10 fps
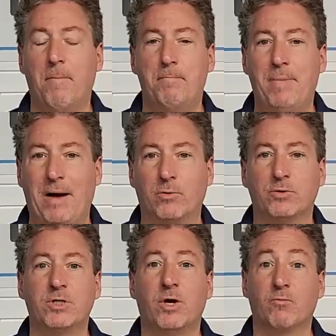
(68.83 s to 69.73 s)

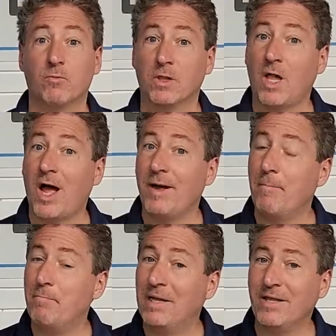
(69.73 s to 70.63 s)
about
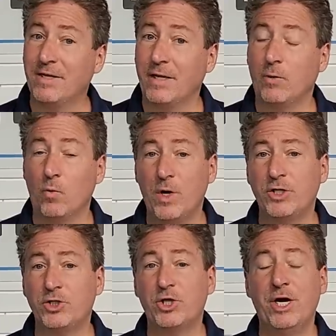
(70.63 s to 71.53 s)
reliability,
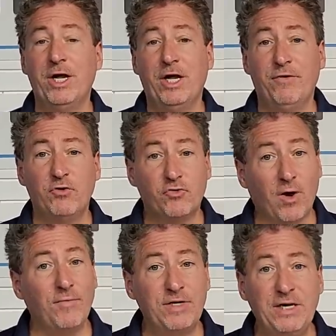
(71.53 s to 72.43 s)
which, if you
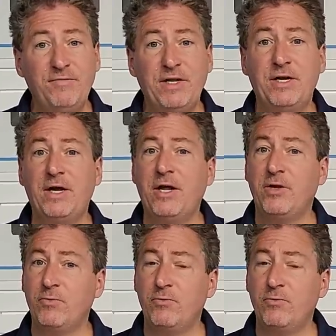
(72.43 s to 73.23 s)
drive an EV today, you